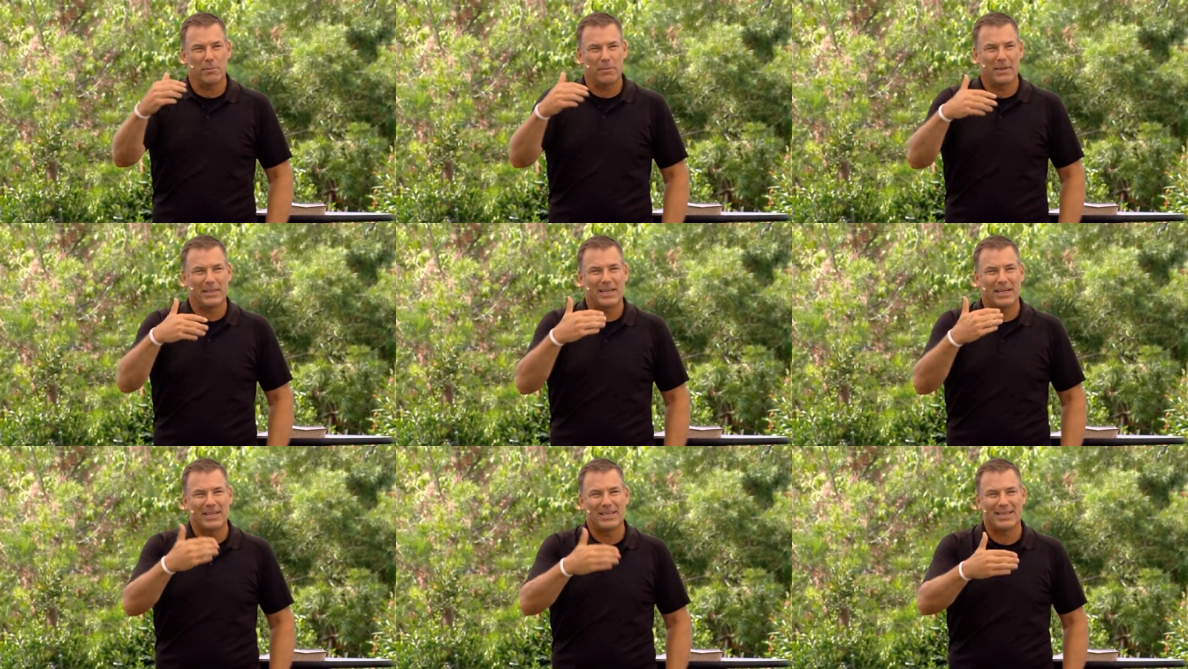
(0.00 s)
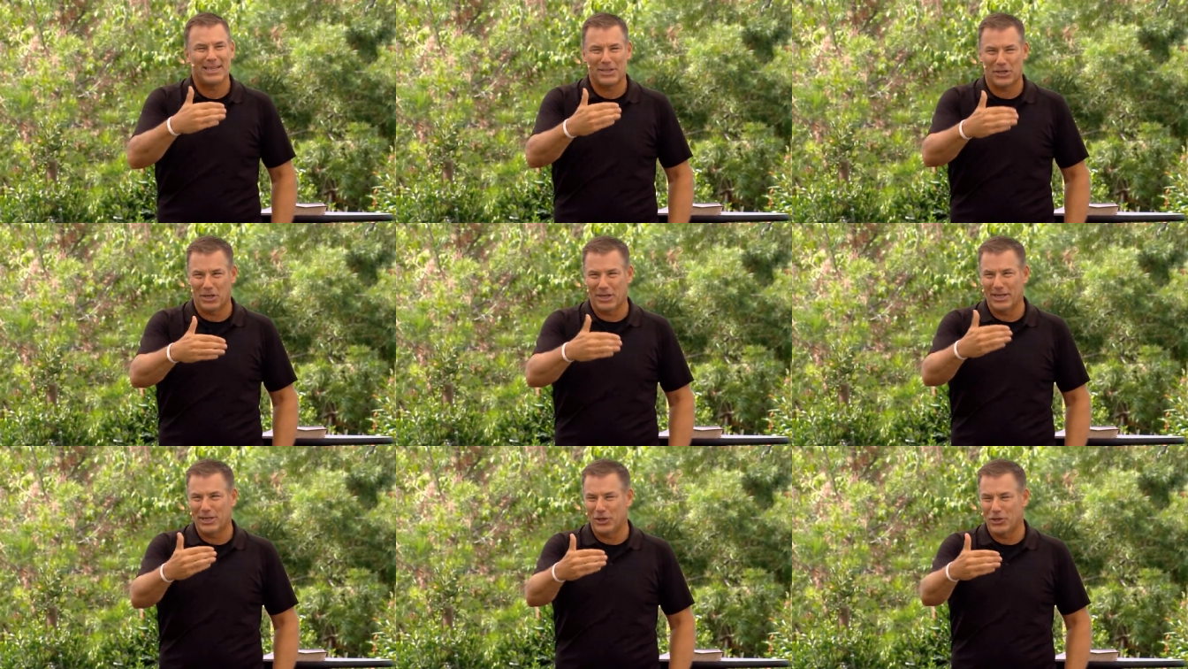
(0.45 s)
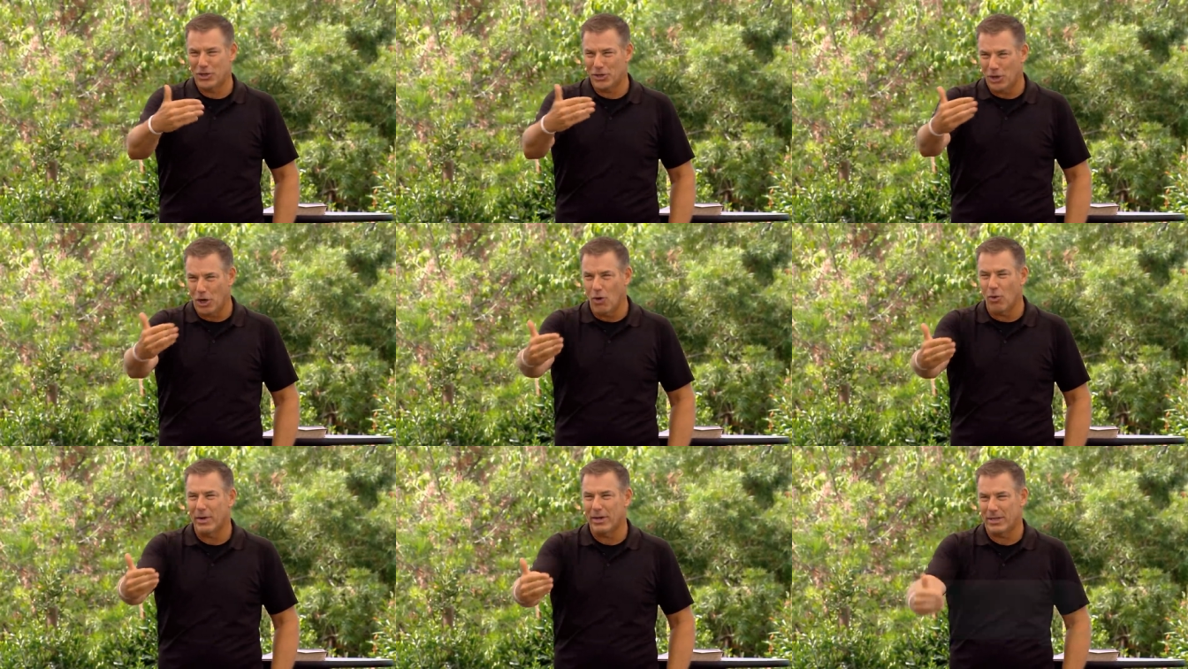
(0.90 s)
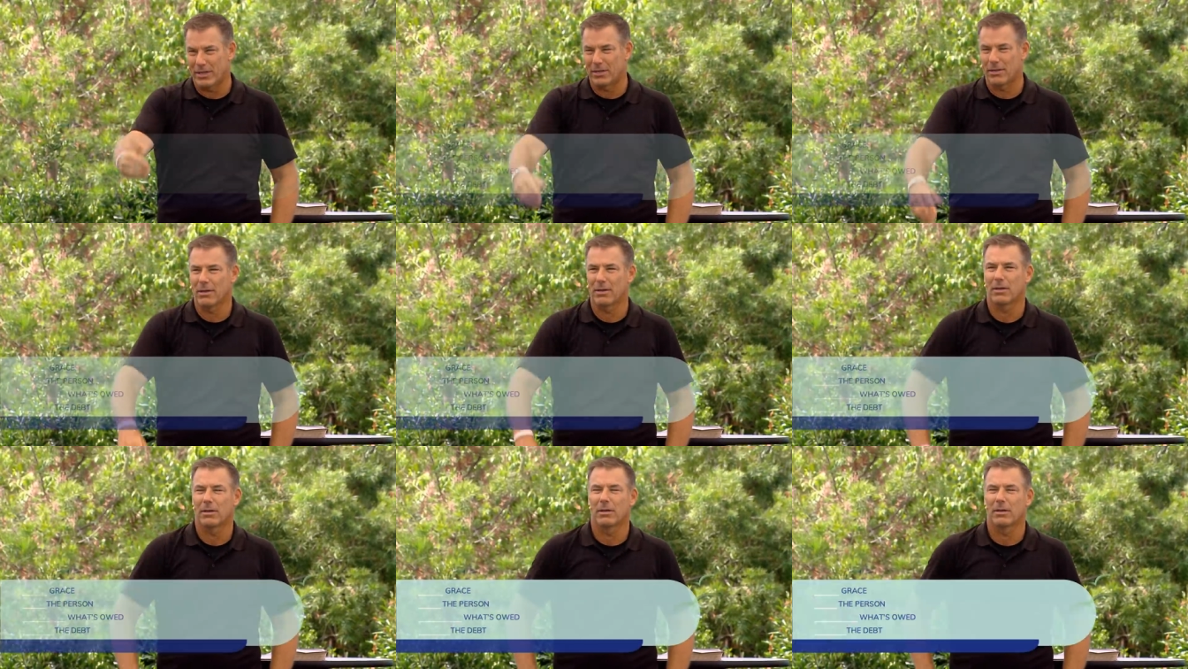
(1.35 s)
but then he says you need to show it.
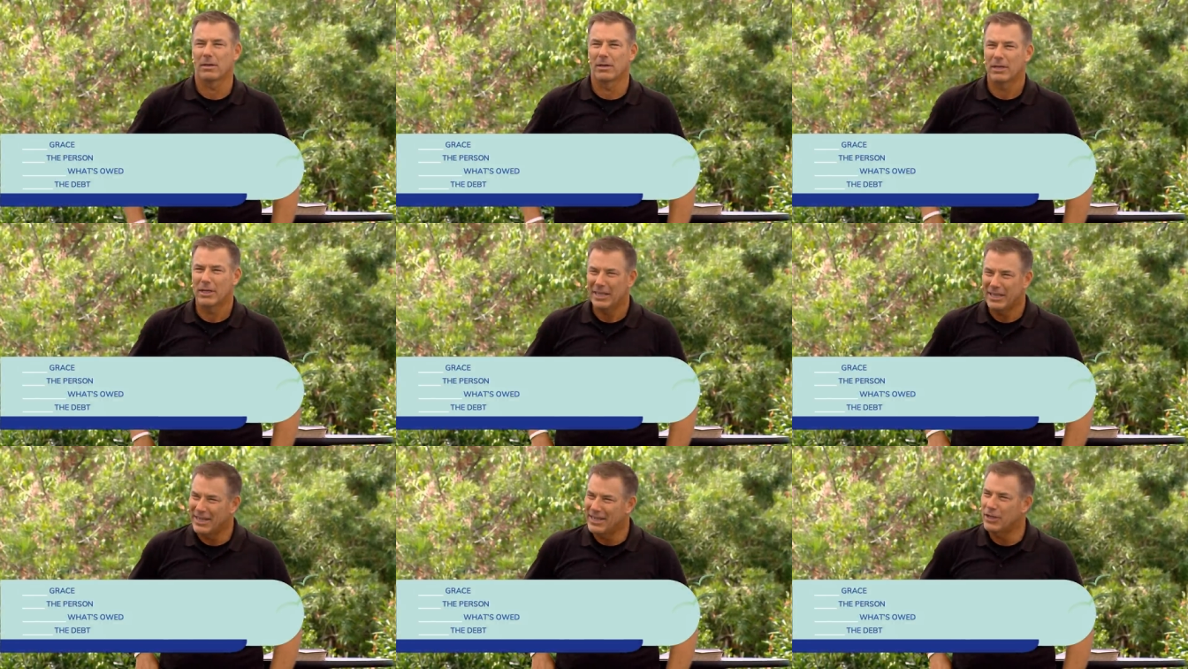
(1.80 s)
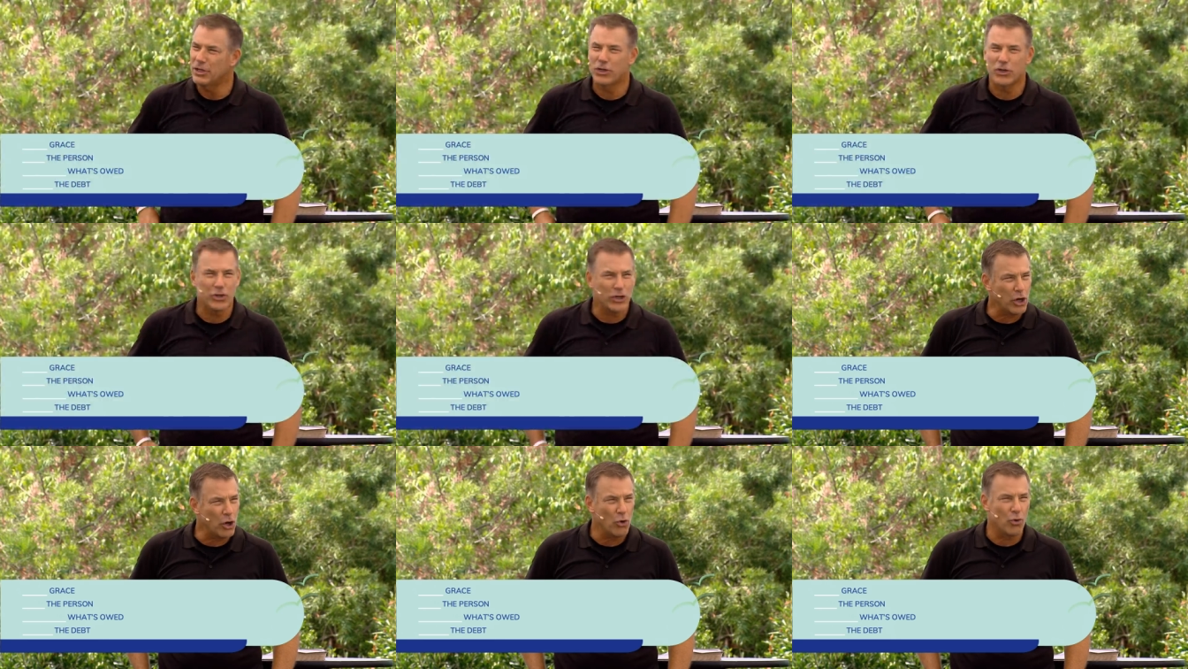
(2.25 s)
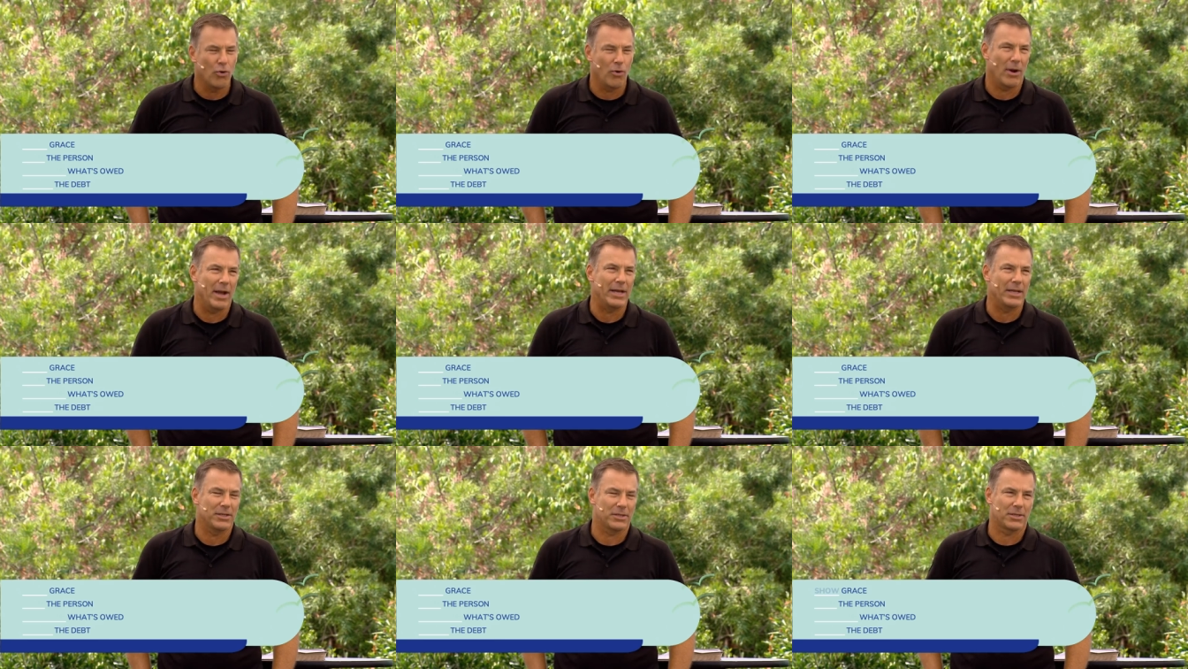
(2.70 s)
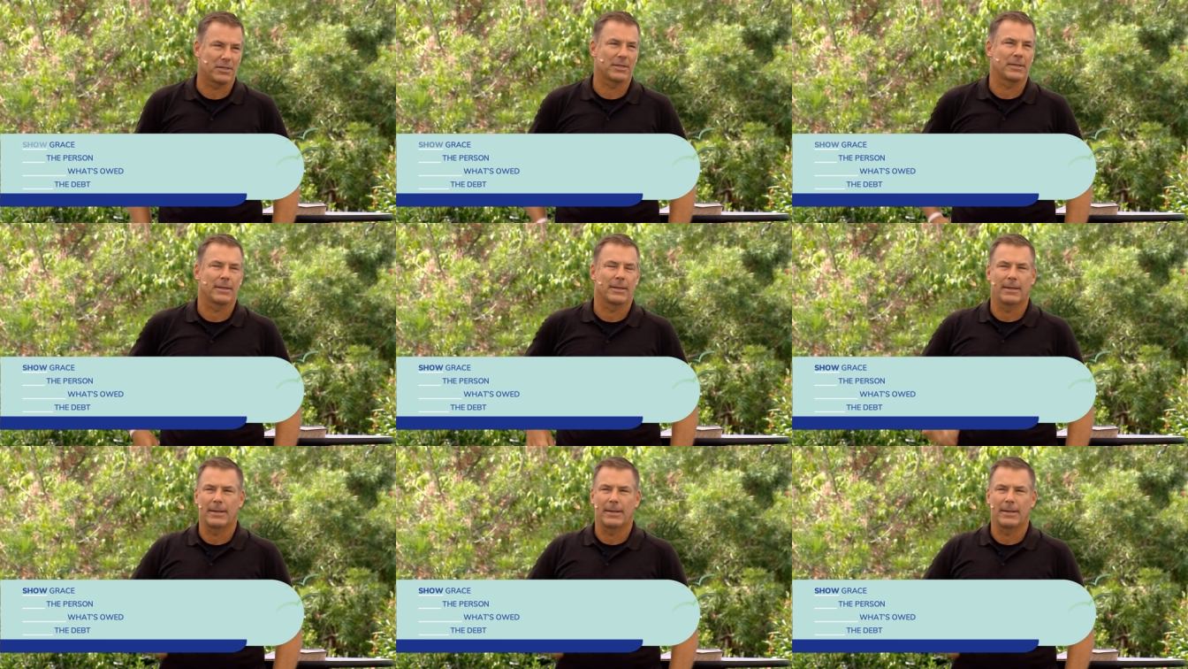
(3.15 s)
You need to show grace.